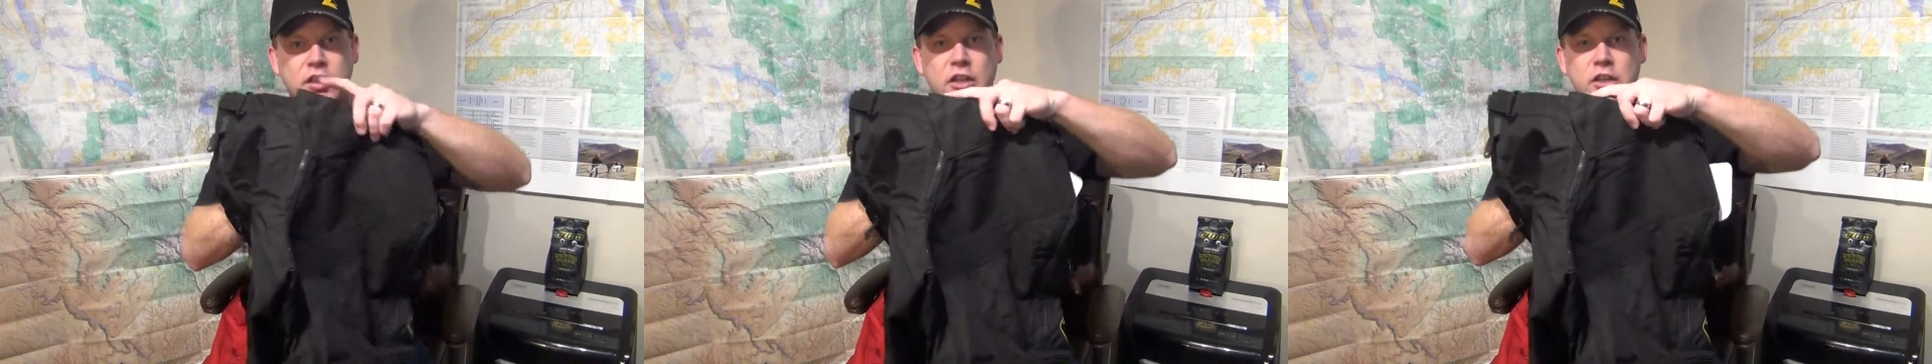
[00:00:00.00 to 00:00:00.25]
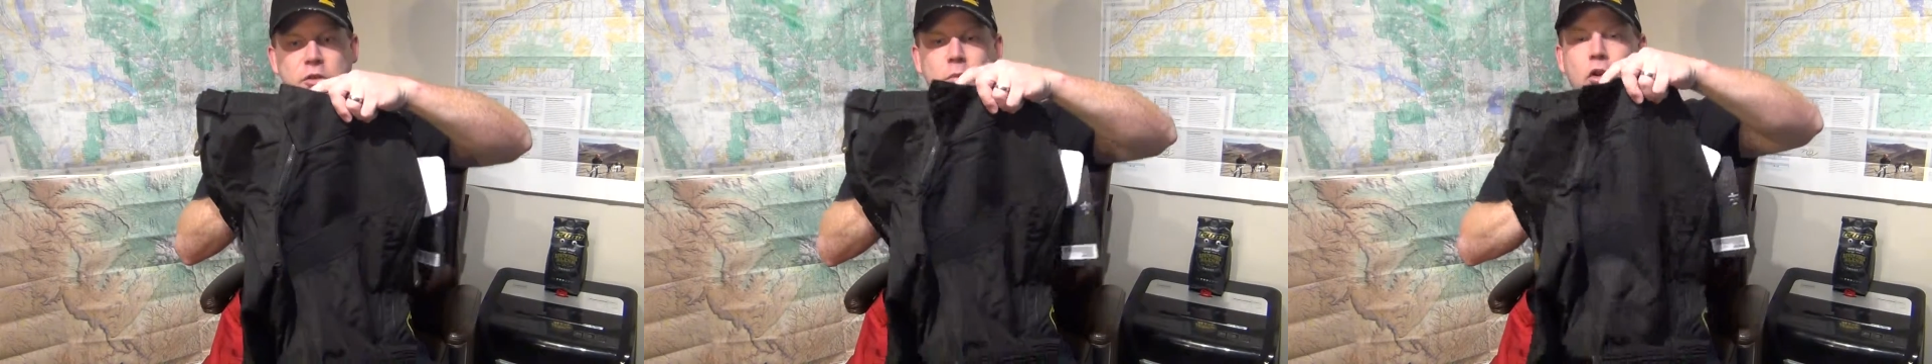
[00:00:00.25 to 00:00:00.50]

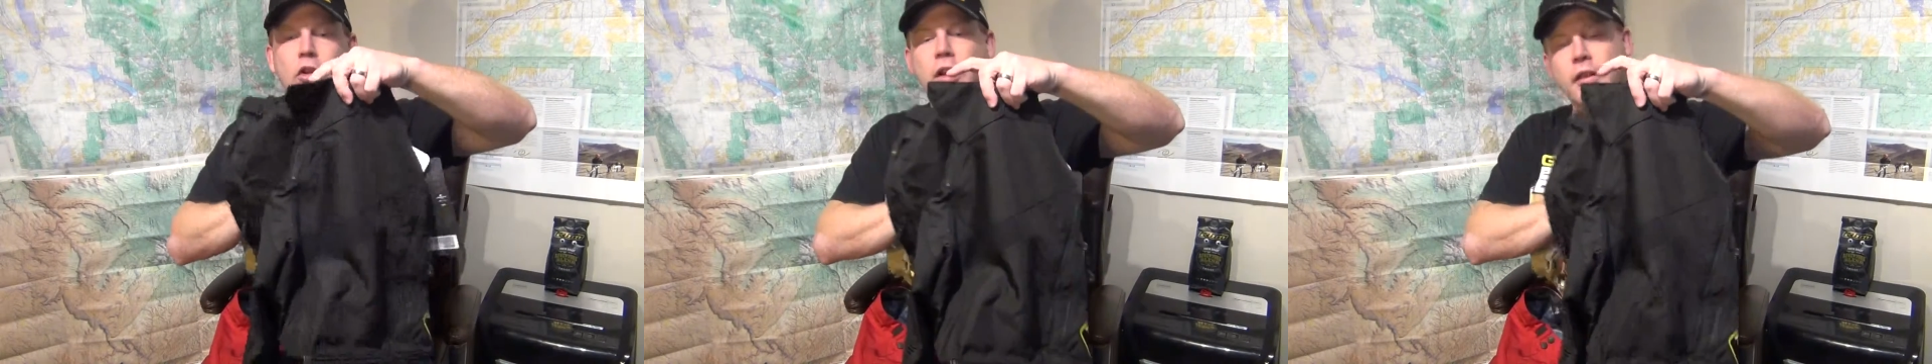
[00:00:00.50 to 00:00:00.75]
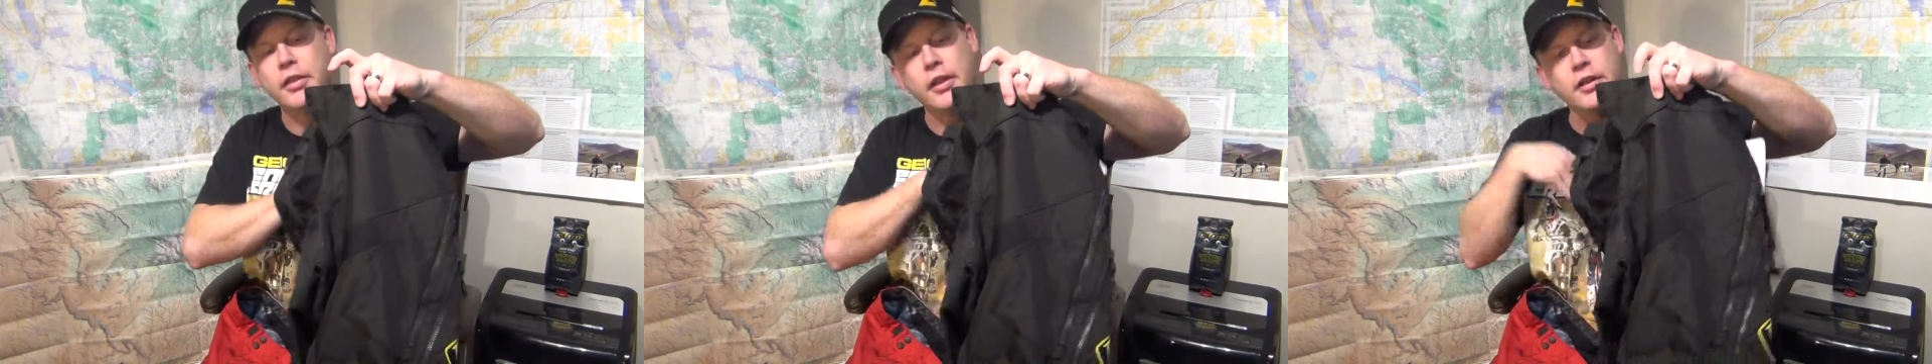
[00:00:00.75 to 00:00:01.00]
It's more
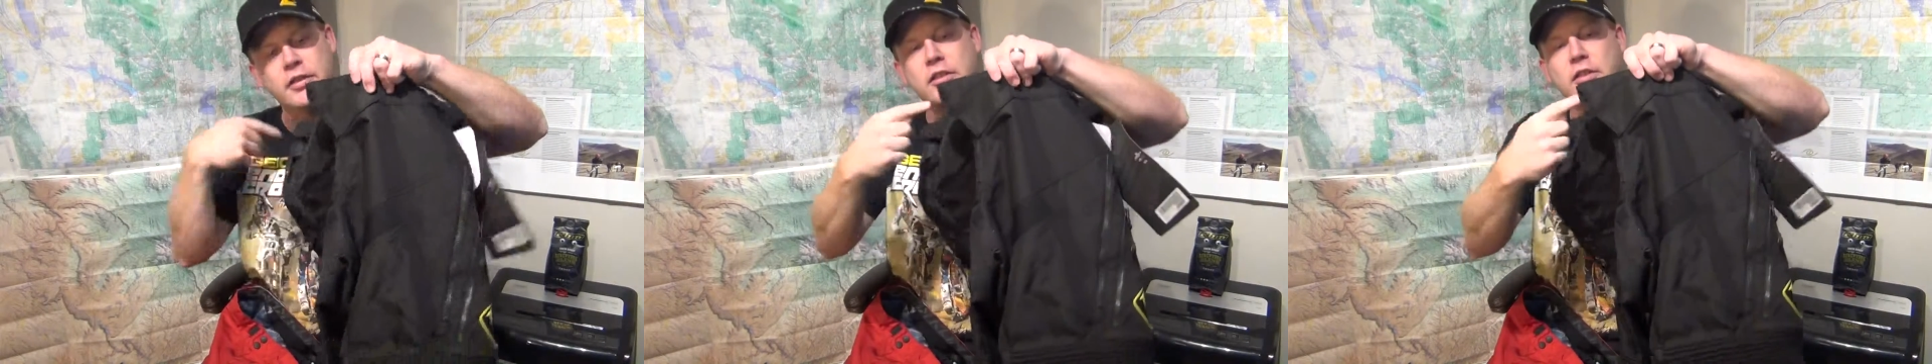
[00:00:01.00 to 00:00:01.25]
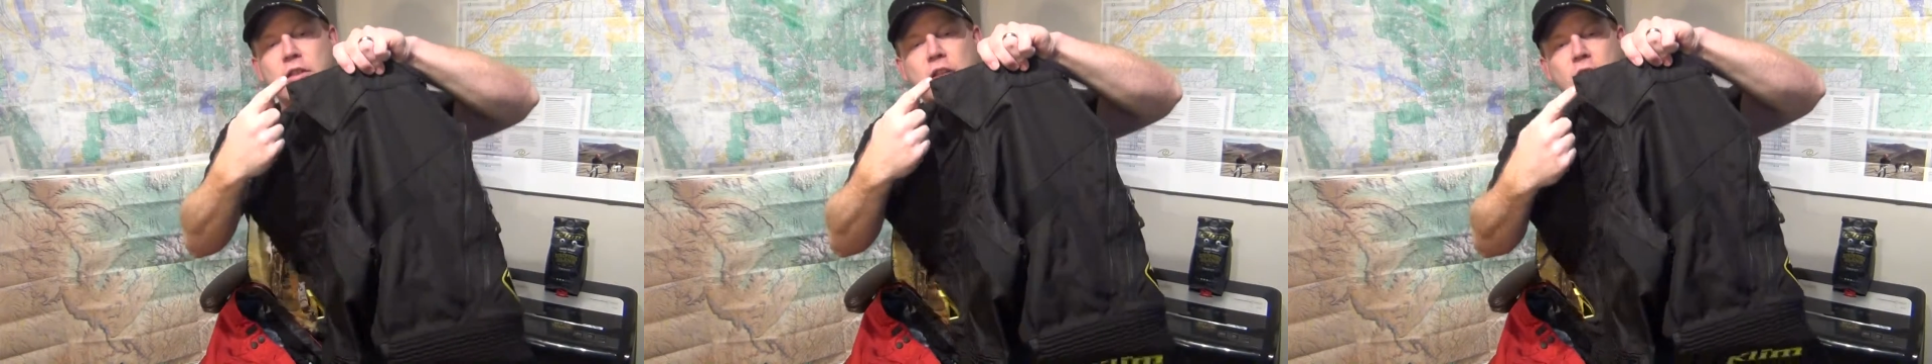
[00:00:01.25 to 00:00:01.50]
like
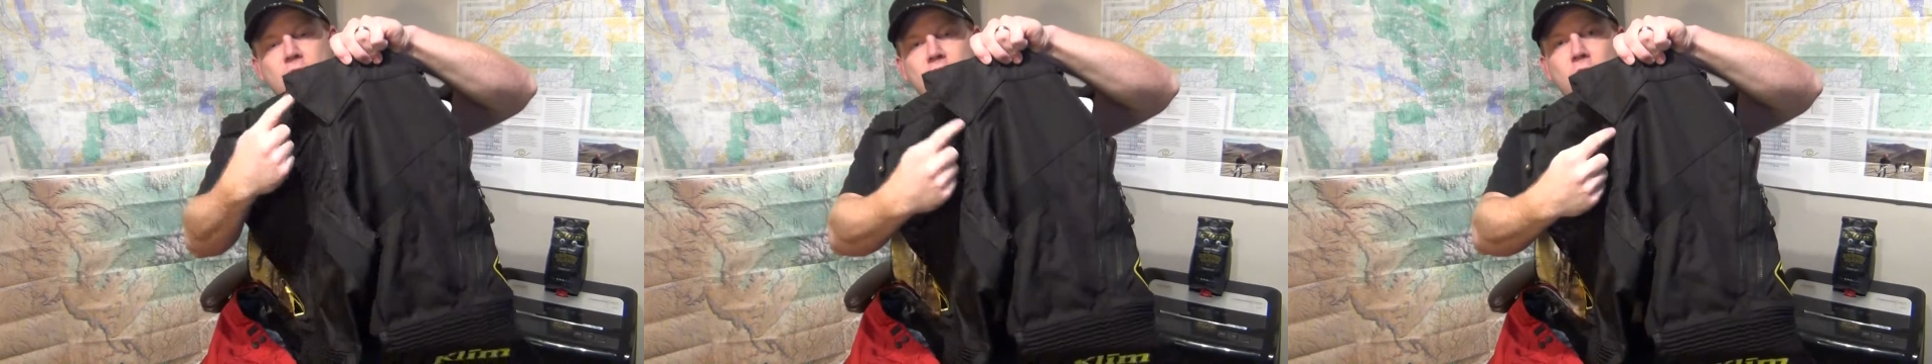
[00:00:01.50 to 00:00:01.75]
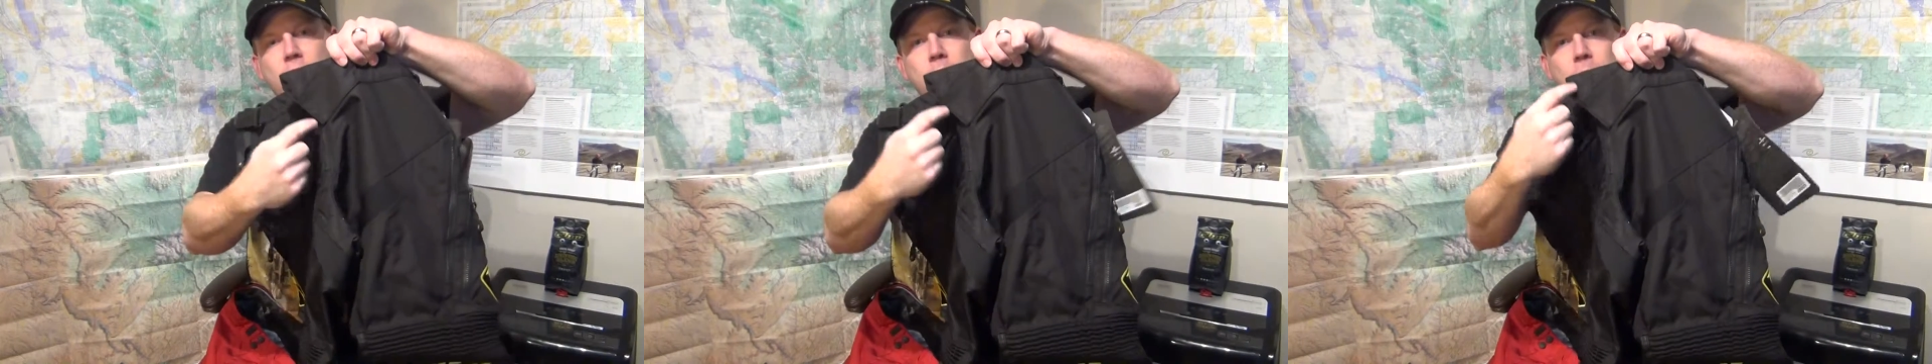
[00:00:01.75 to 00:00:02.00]
this
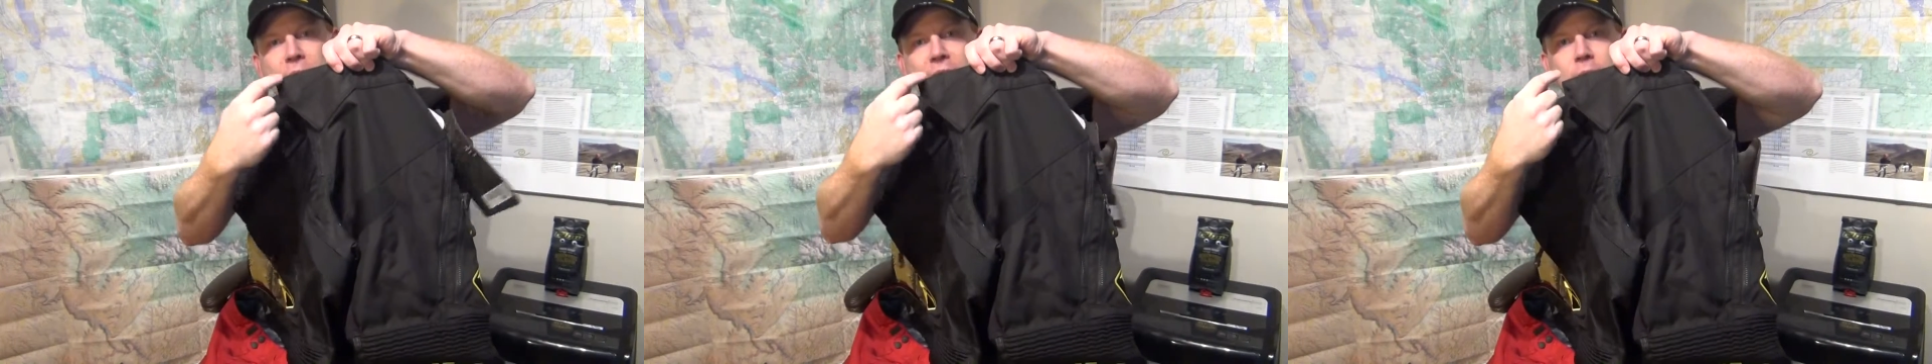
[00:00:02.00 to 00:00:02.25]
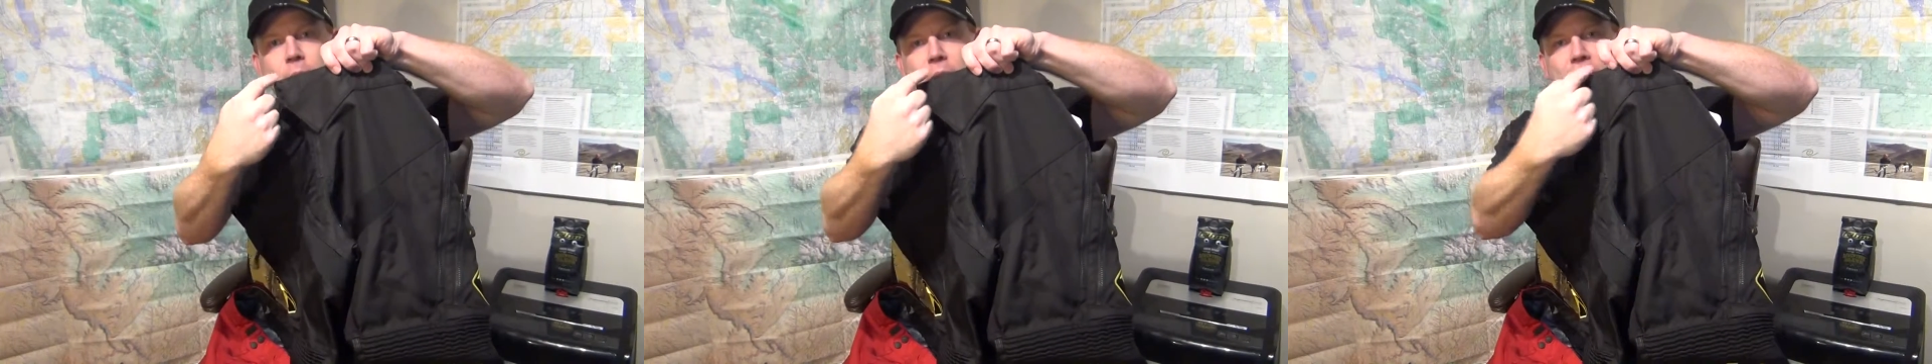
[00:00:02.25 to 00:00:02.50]

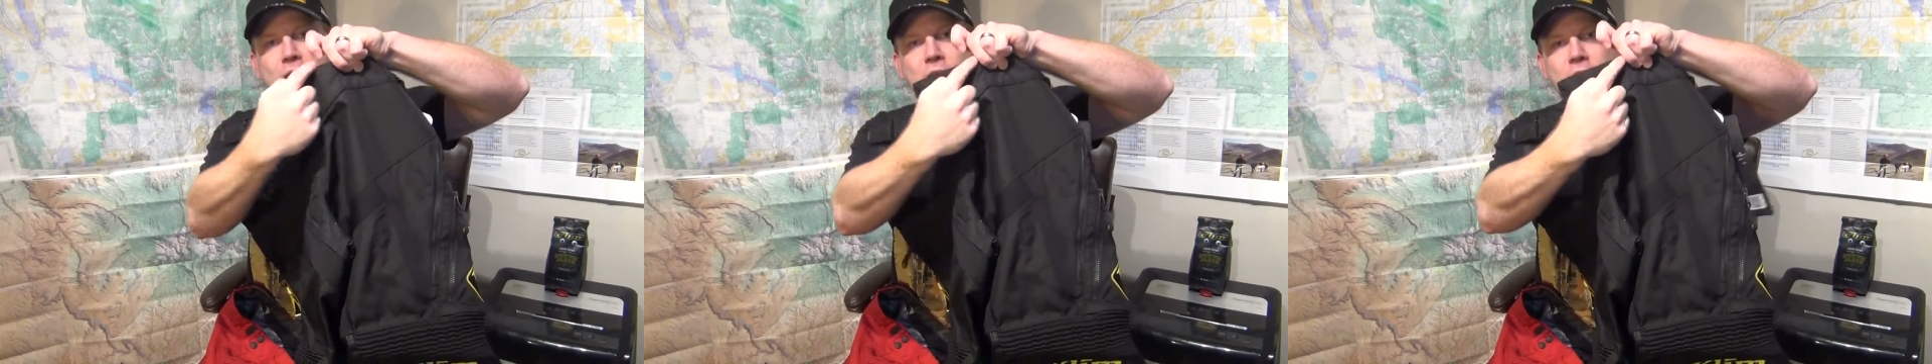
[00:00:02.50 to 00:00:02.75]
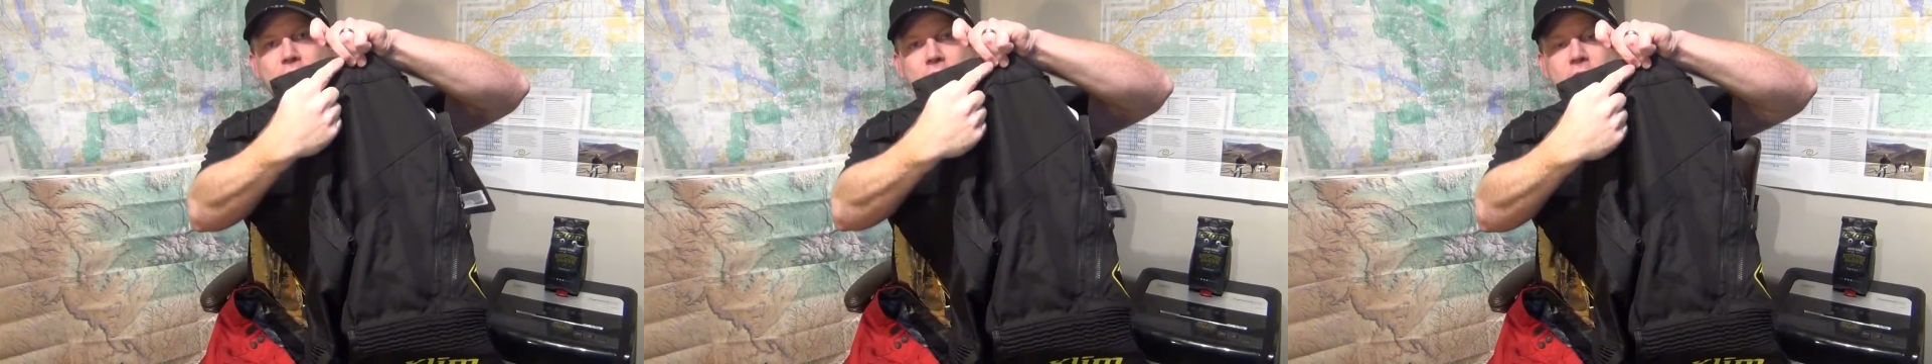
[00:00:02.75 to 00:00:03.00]
Batman